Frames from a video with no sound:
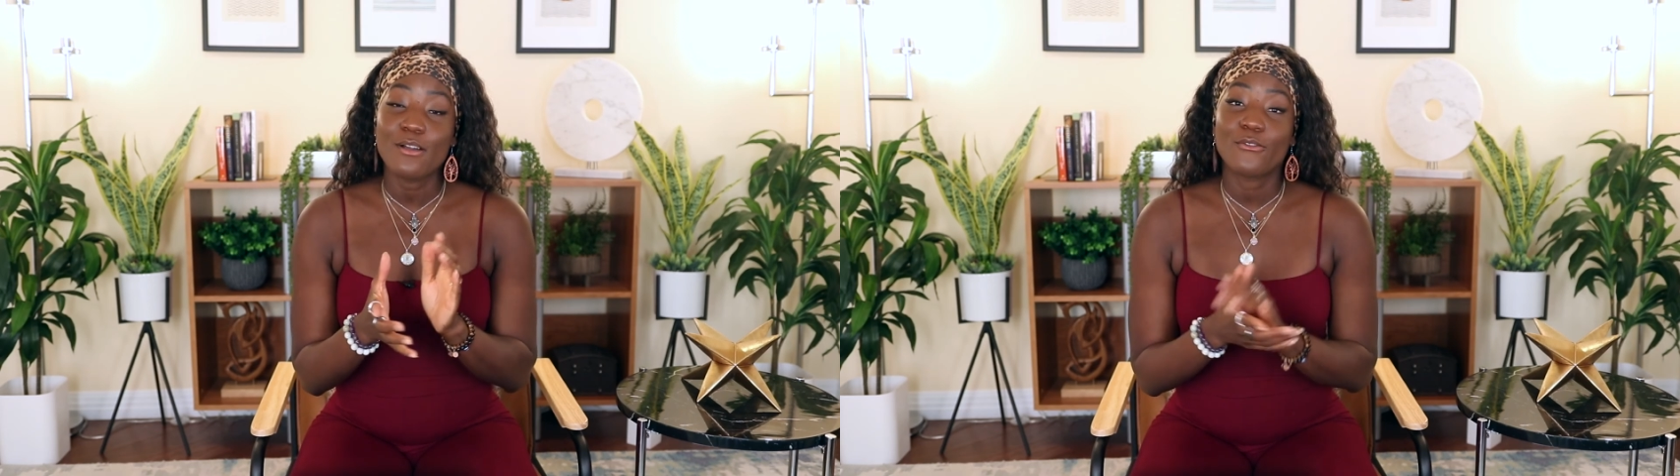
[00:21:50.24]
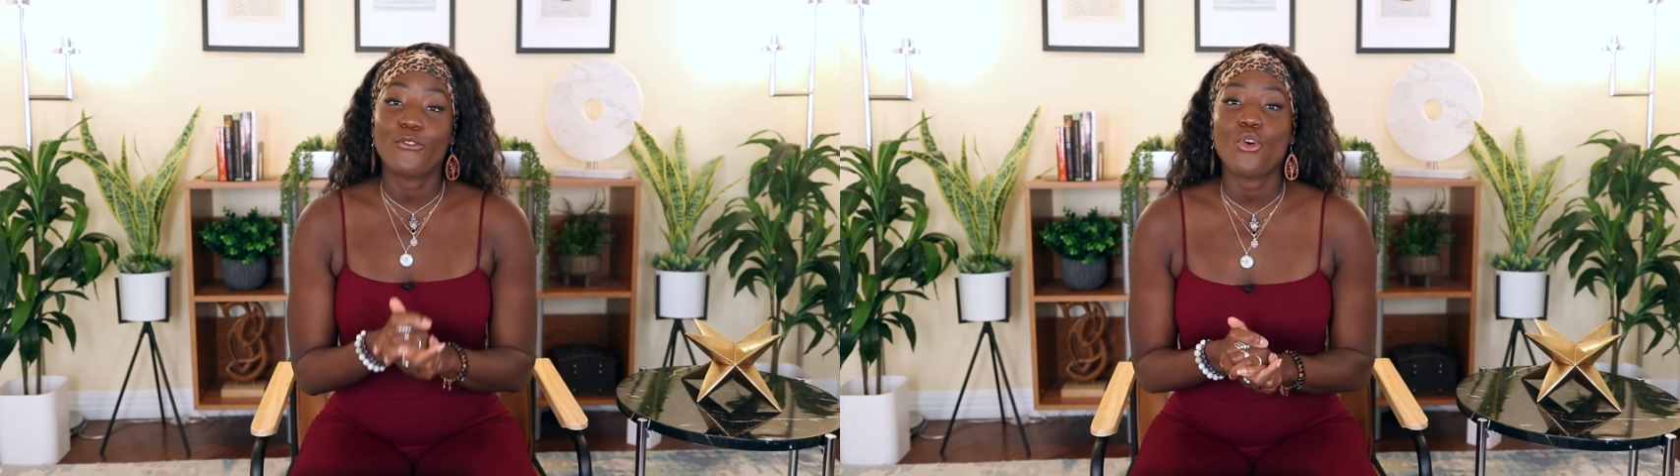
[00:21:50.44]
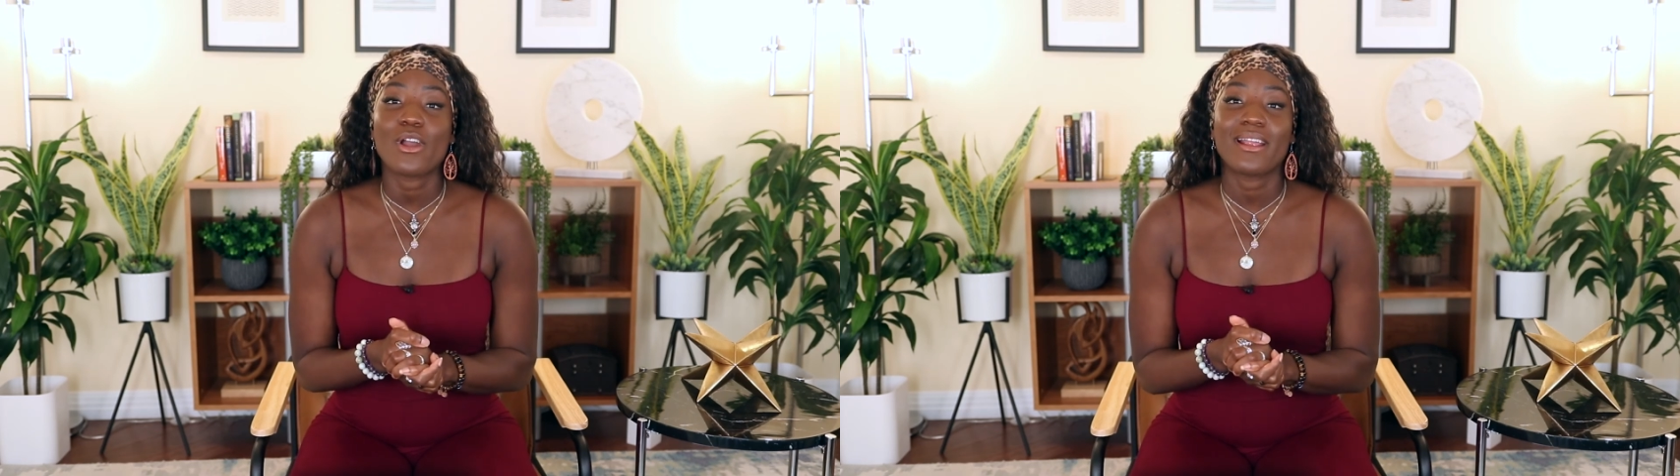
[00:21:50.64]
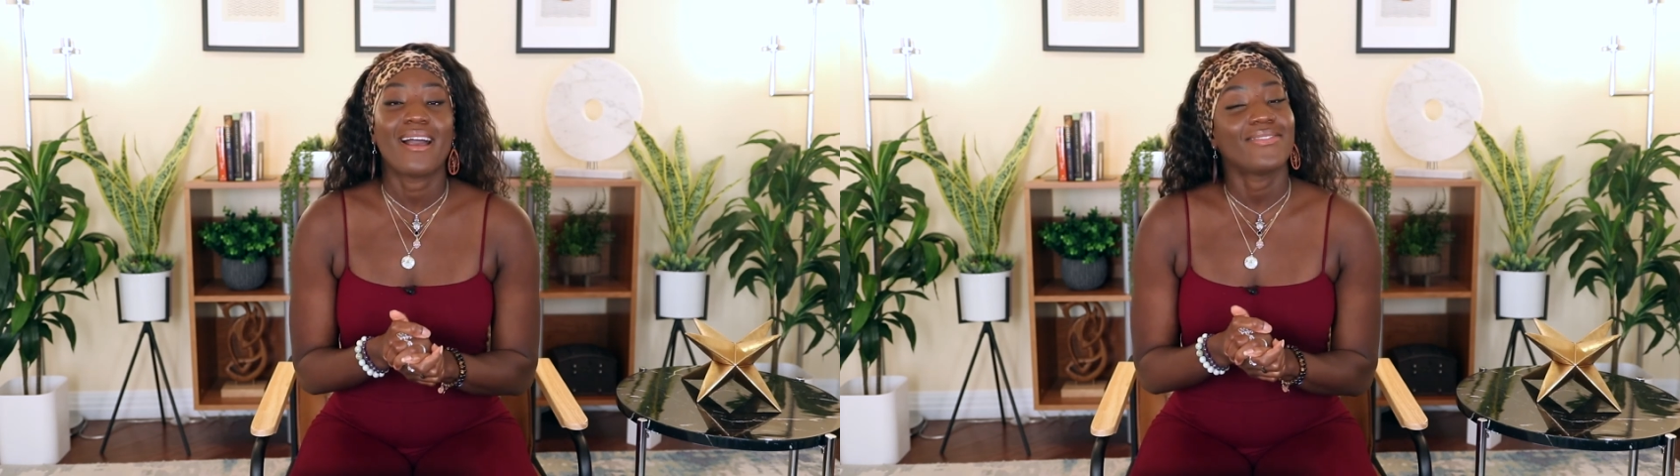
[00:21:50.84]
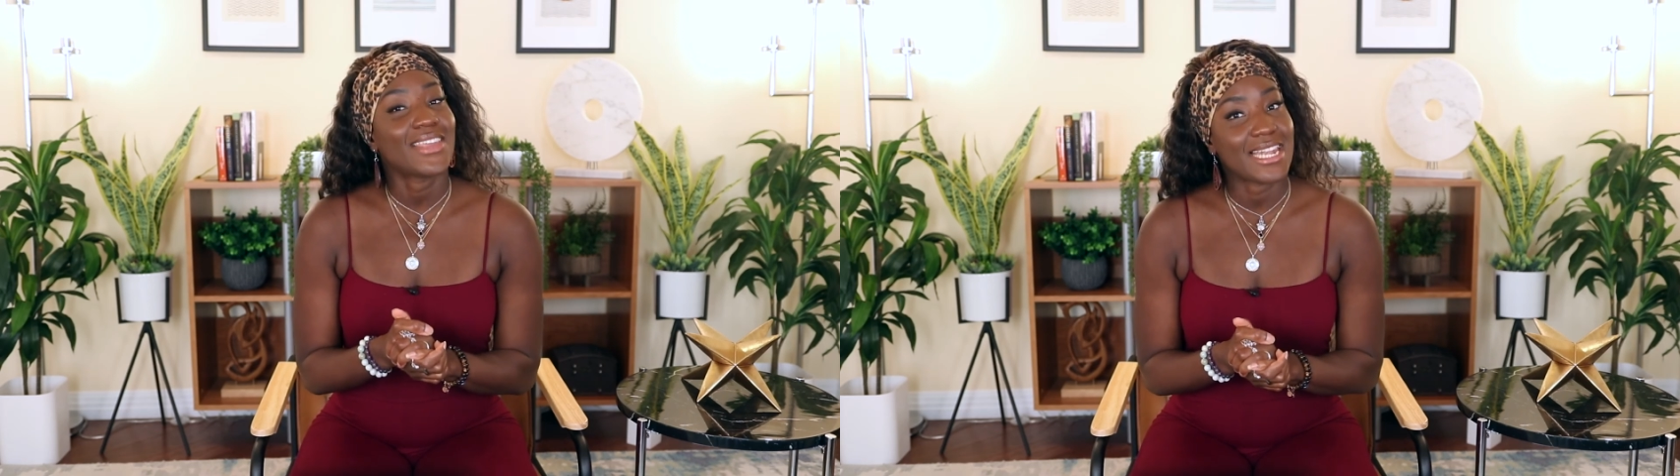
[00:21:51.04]
for
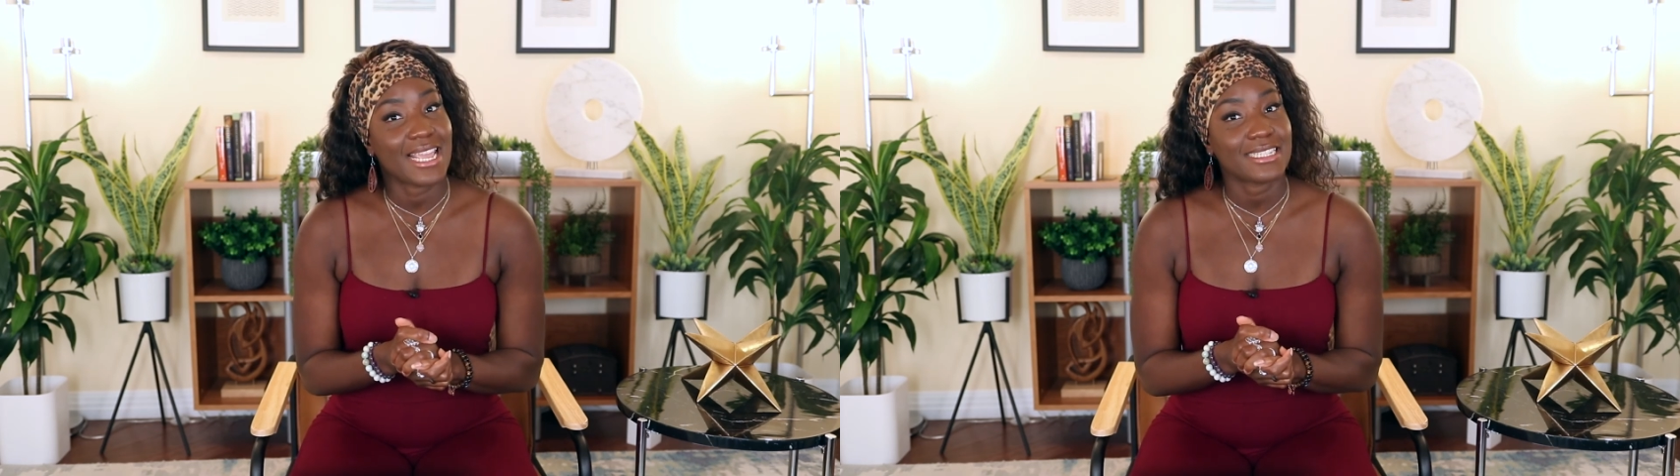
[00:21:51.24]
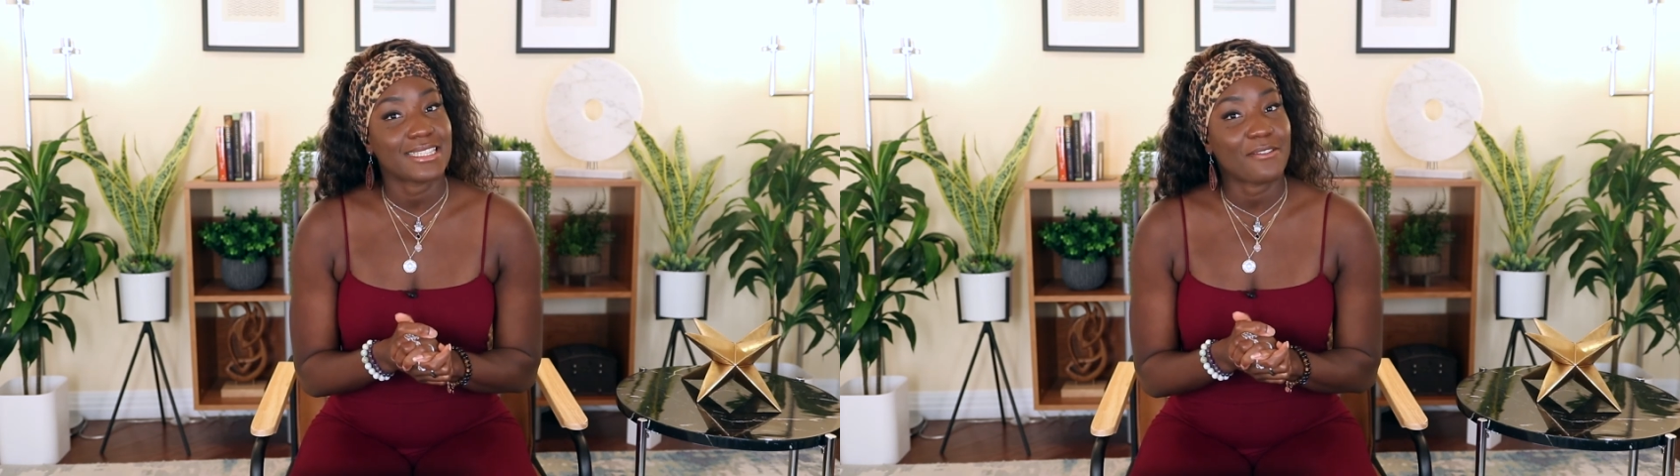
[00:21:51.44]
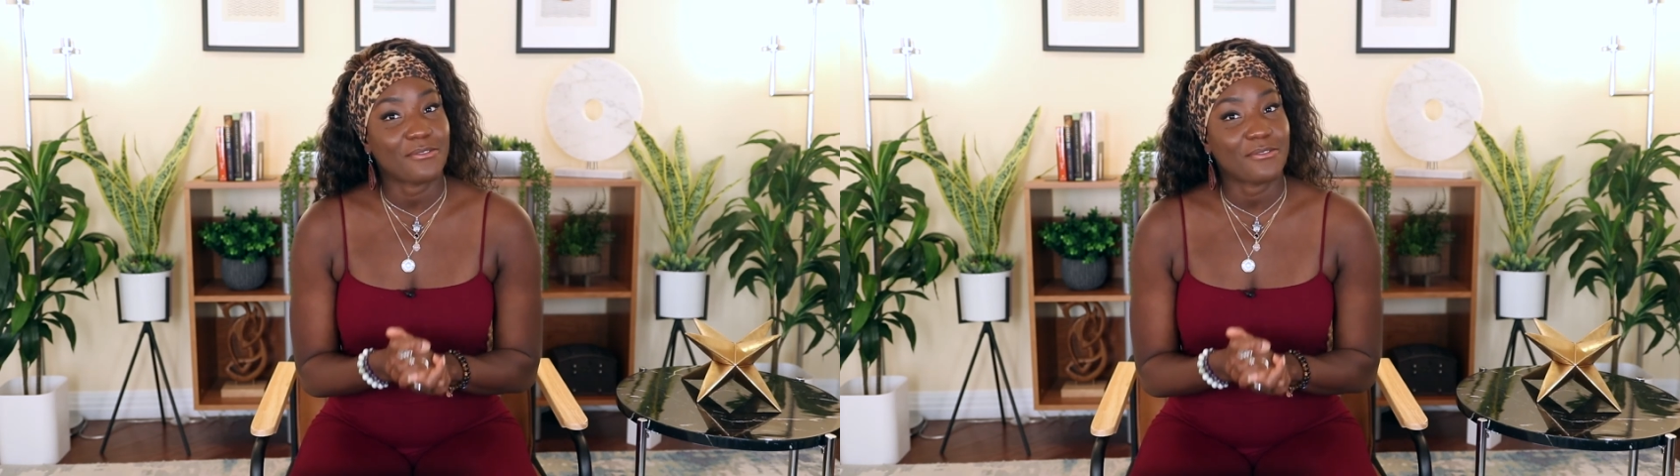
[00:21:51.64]
the next